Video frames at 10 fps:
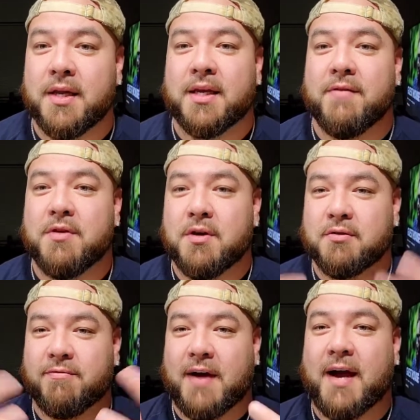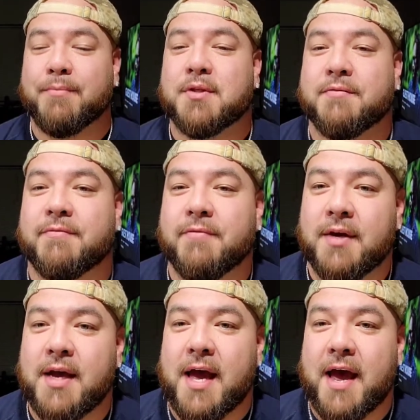Give you those vibes of
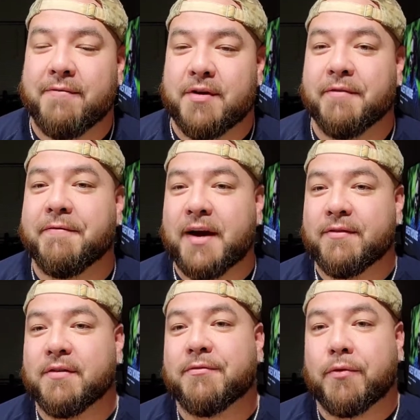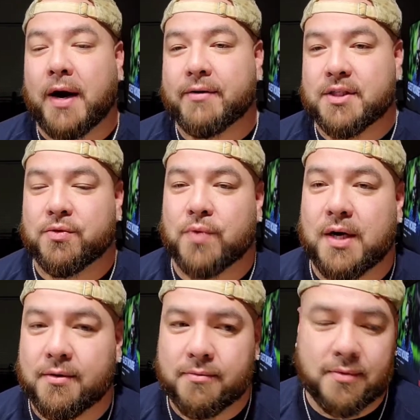having your favorite fragrance
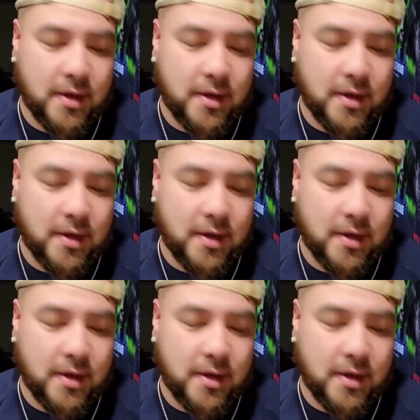around.